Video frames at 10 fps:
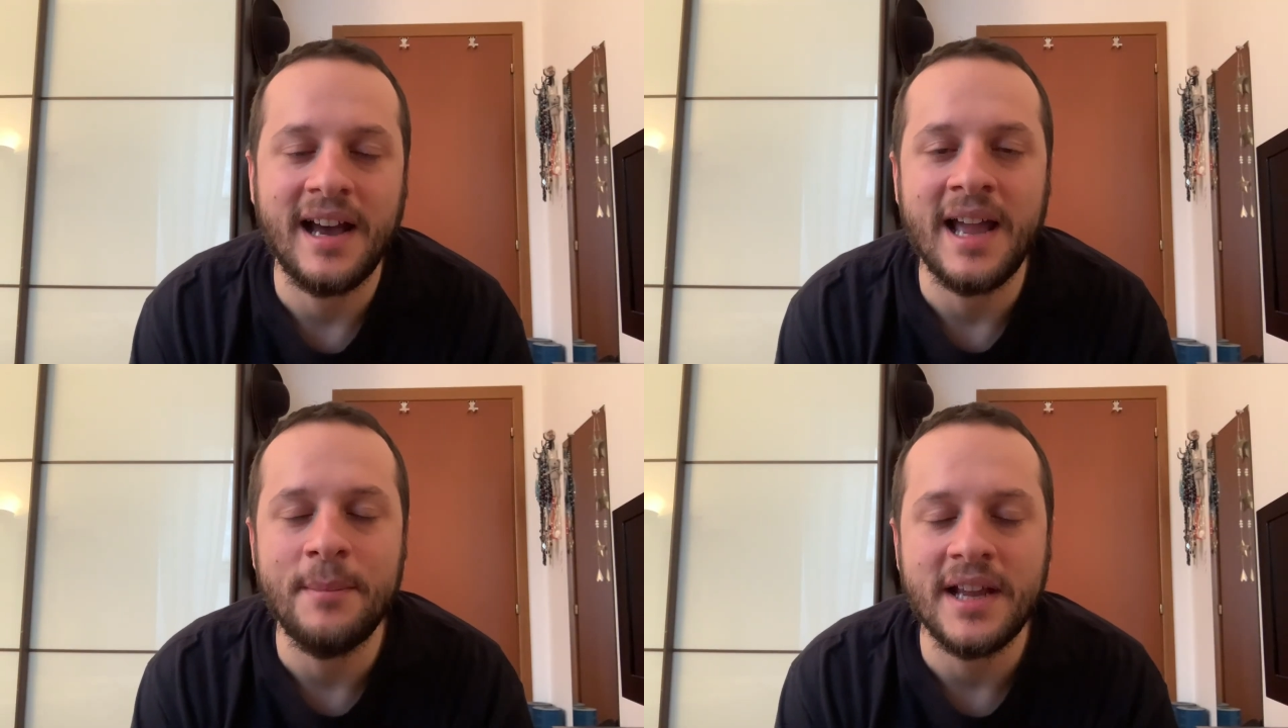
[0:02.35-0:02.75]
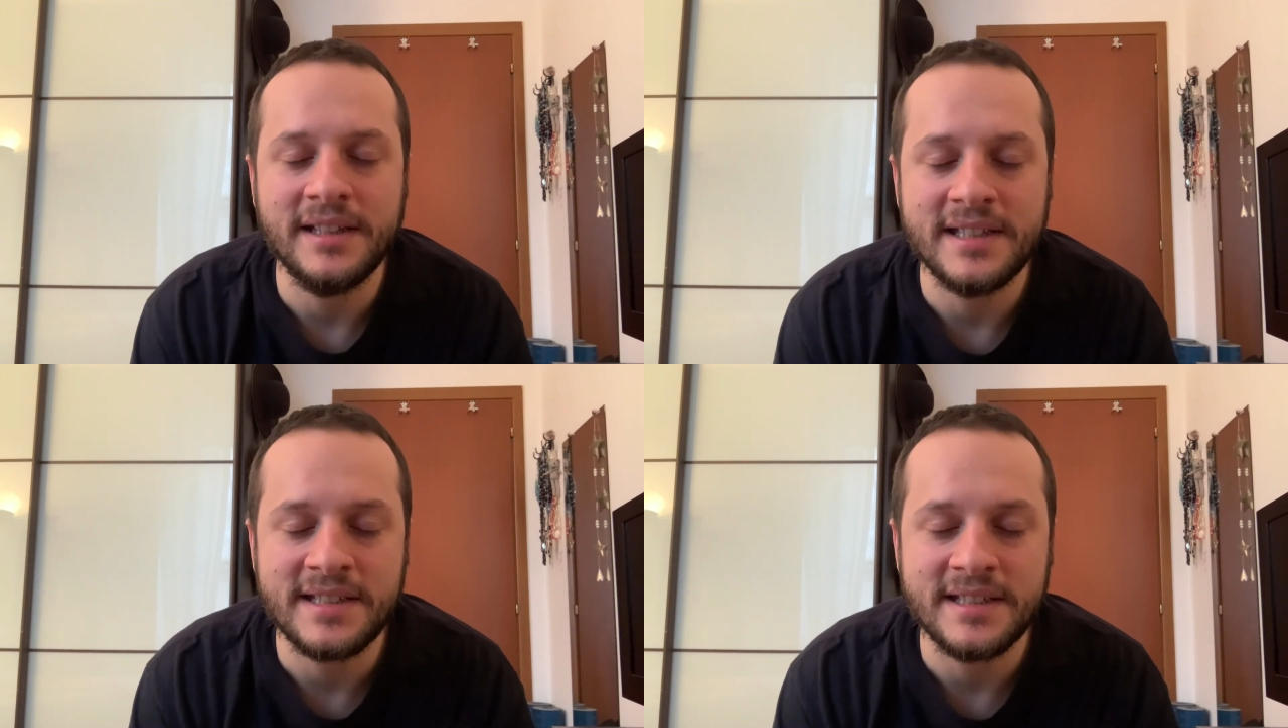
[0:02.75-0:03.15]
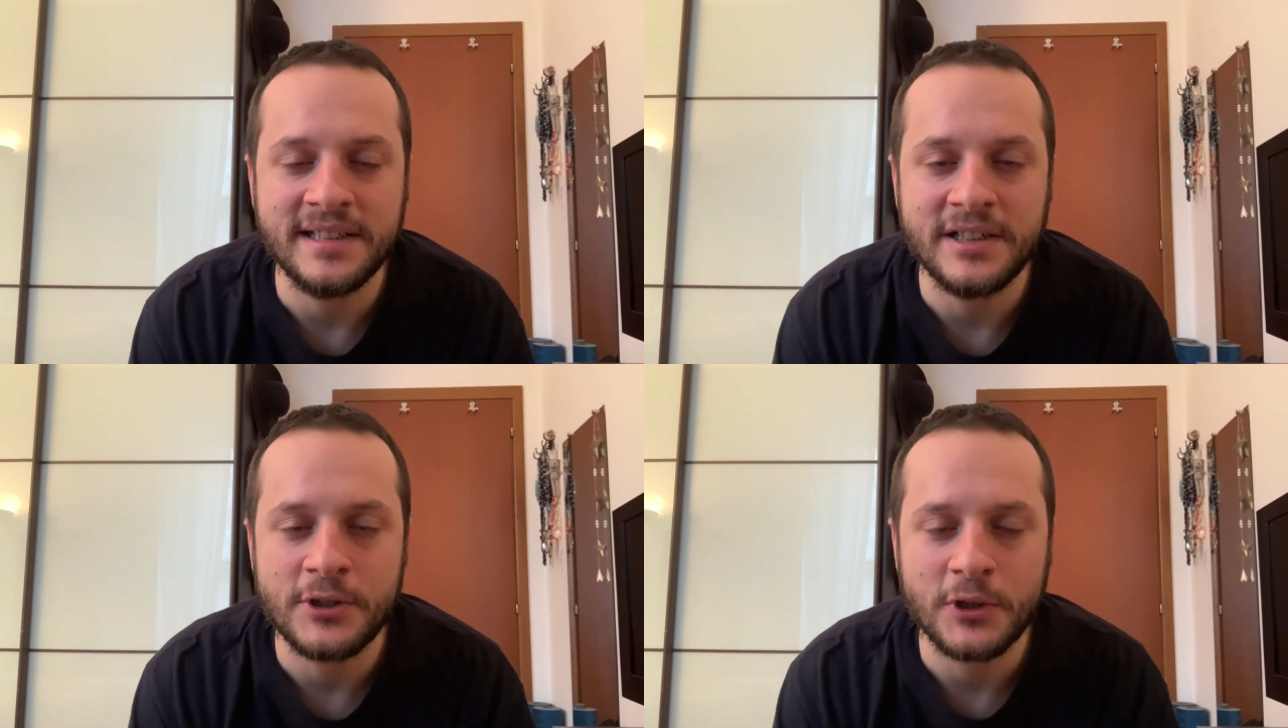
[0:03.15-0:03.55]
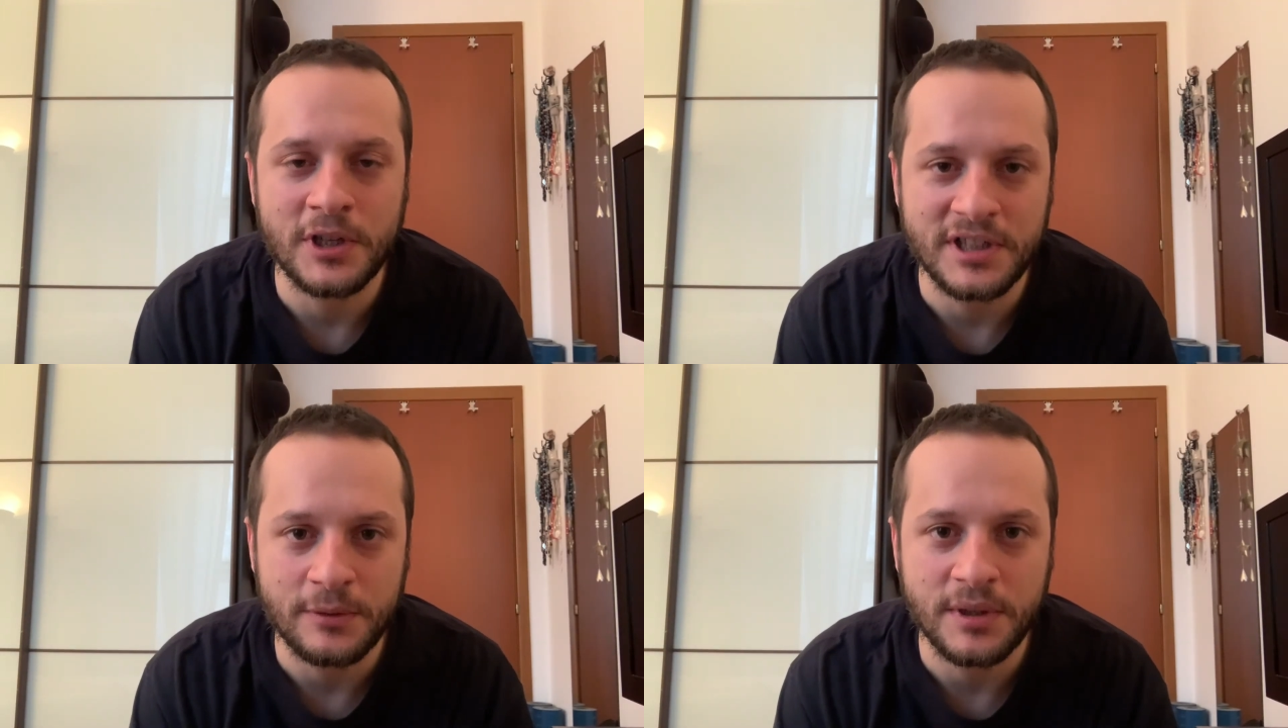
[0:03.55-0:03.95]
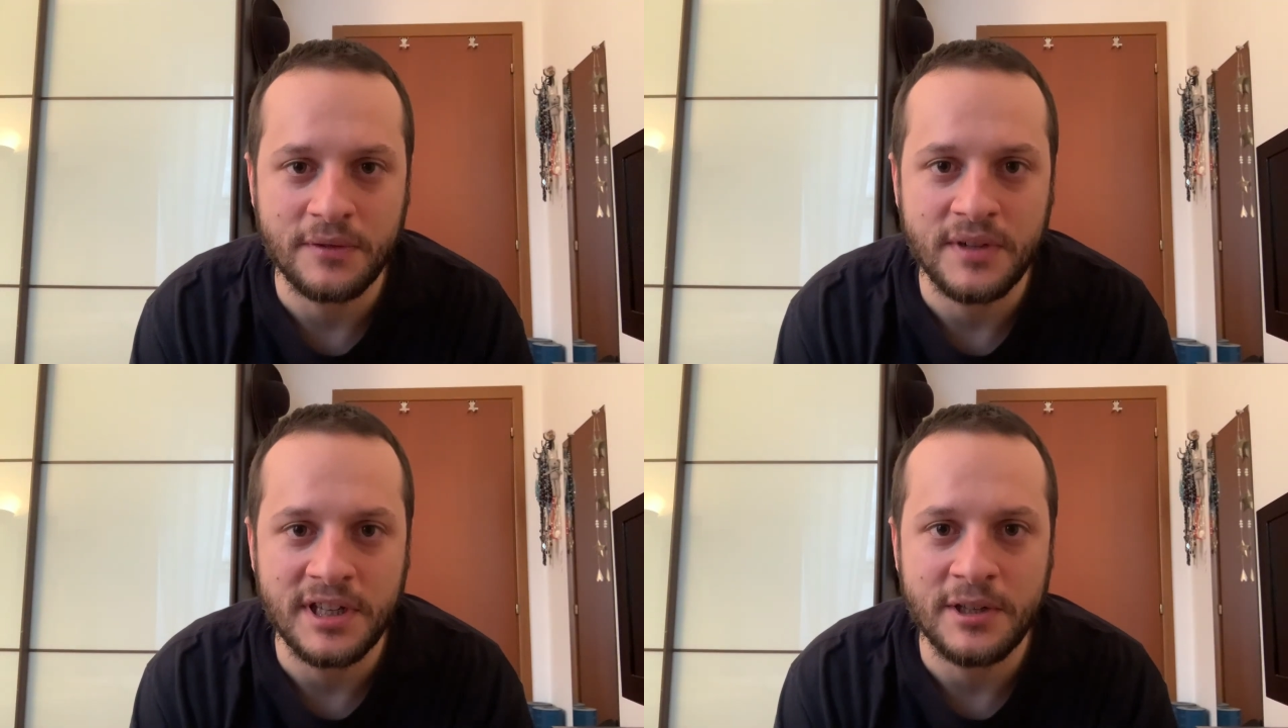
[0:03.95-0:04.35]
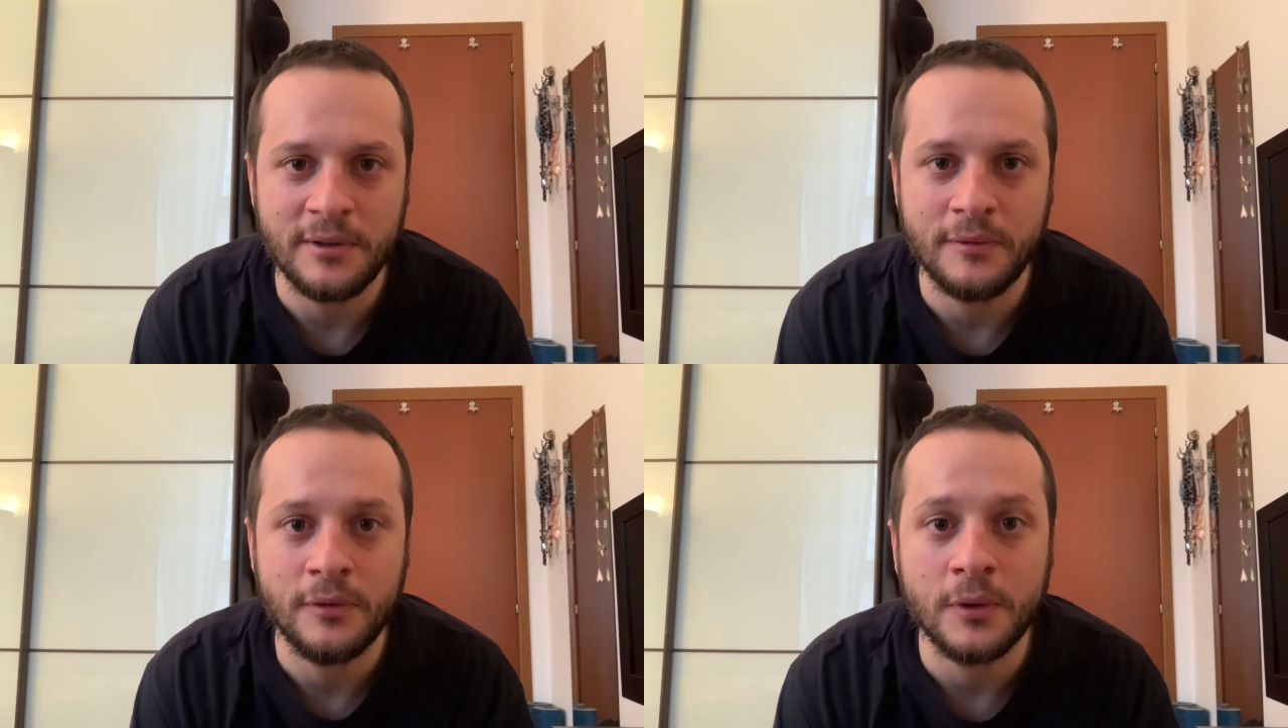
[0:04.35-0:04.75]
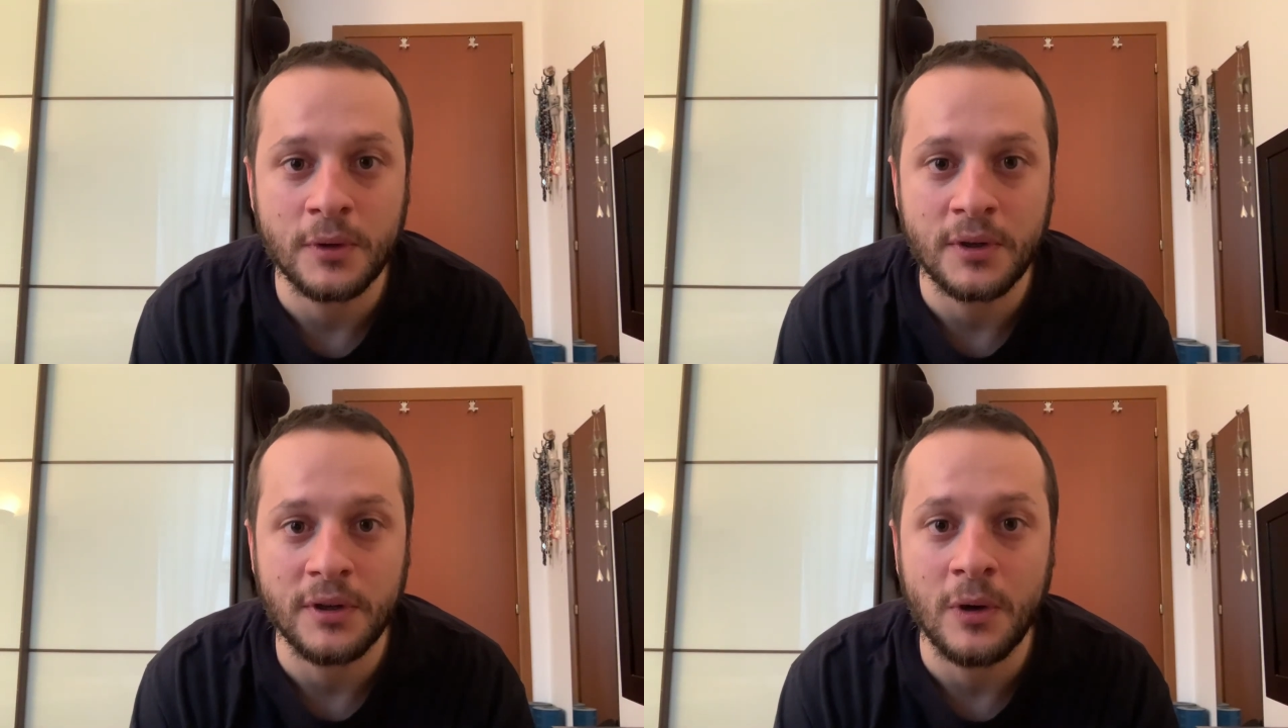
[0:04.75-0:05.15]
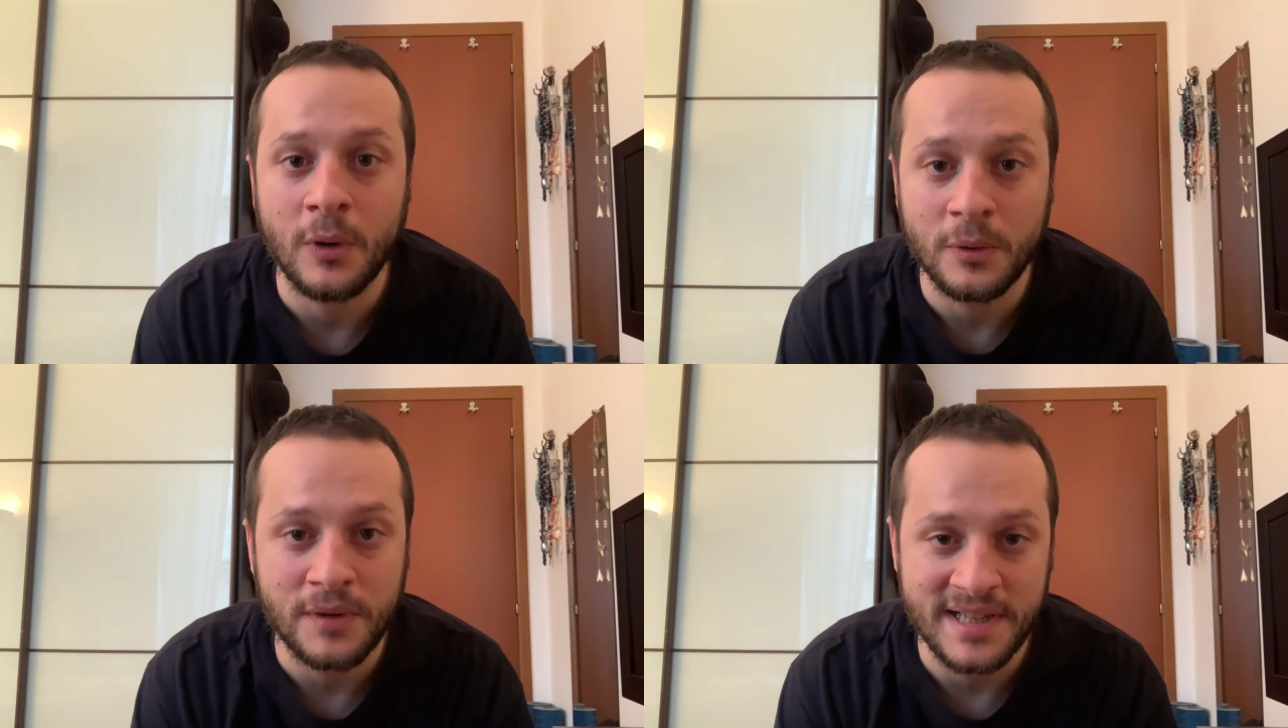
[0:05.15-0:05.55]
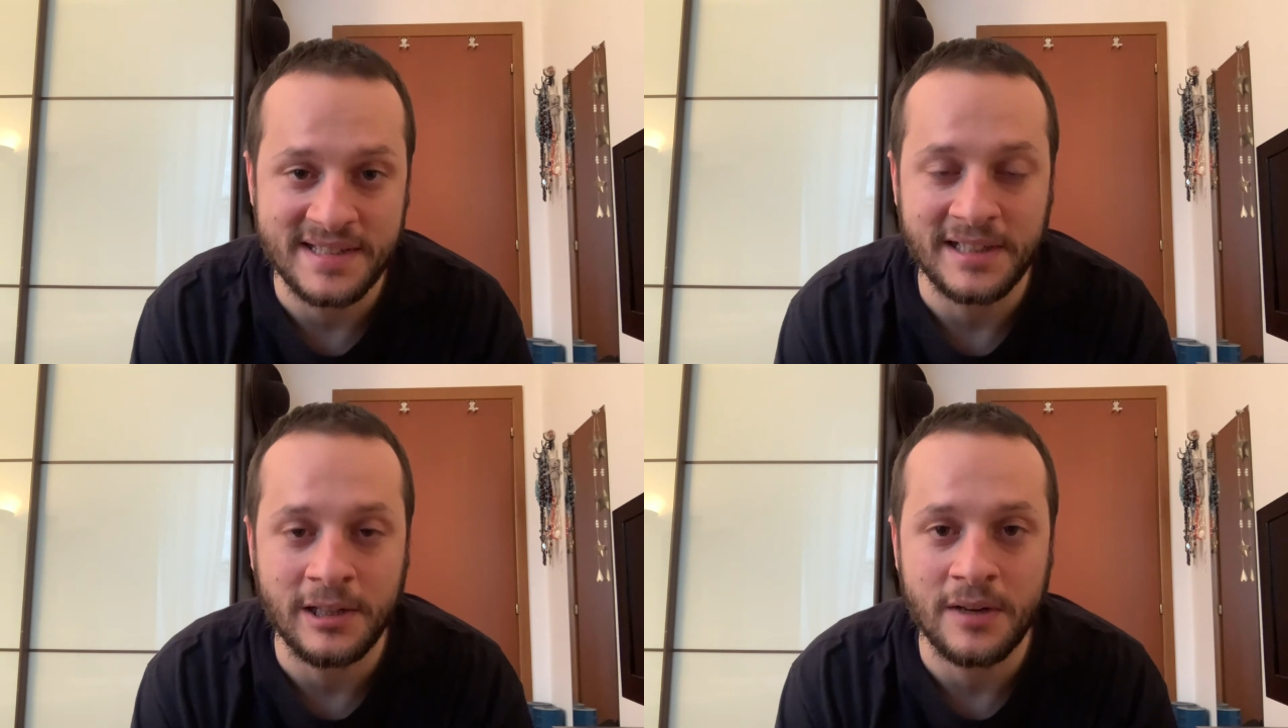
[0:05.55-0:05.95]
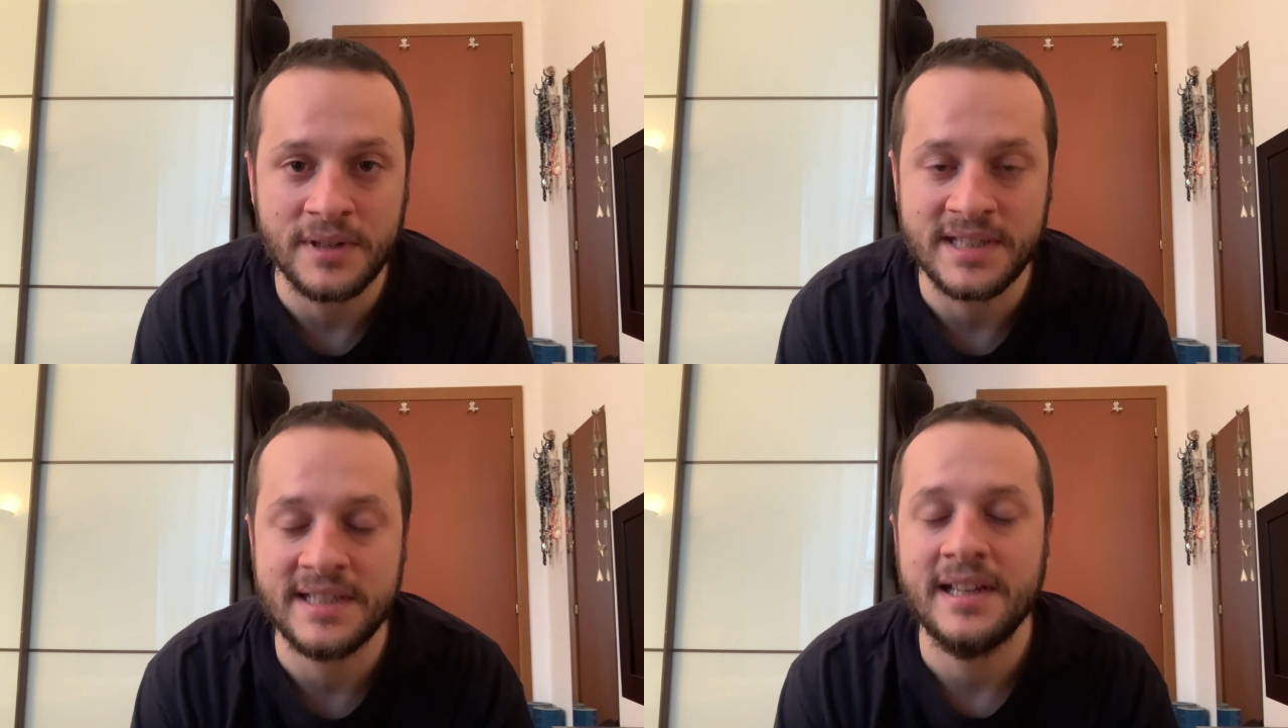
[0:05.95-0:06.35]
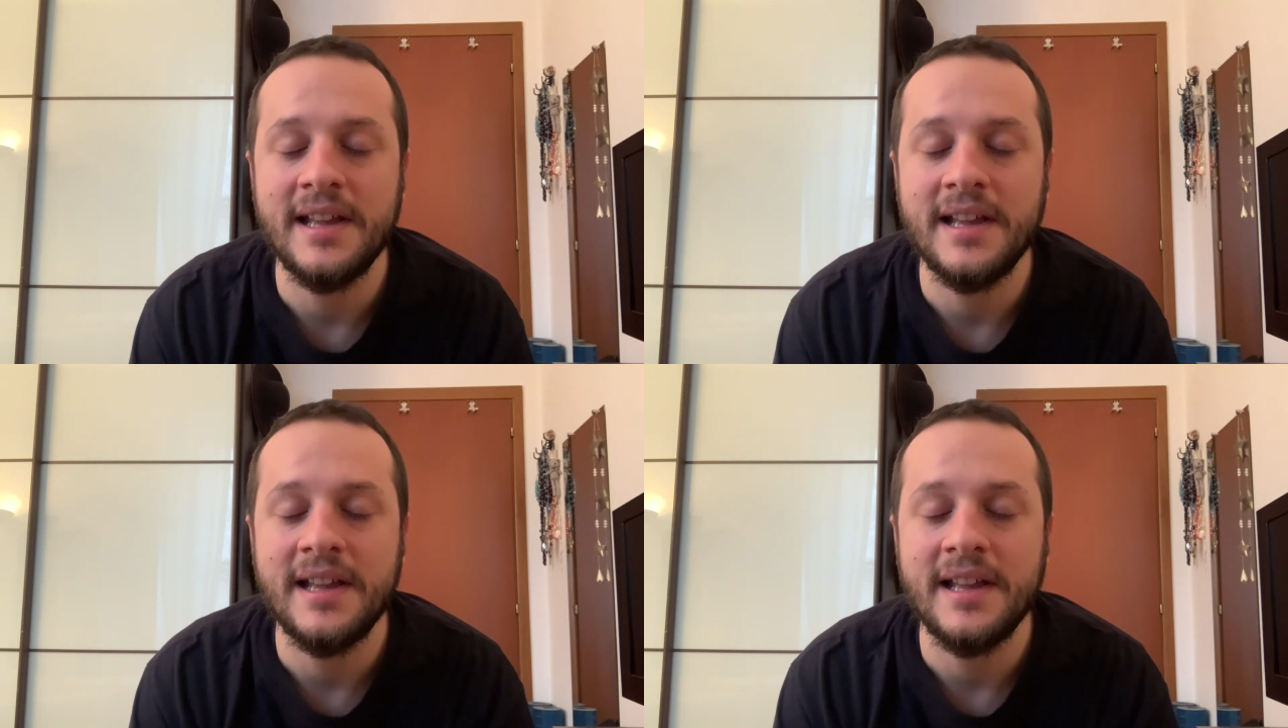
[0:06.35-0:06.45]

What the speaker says: I make this short and quick video for all wrestling lovers,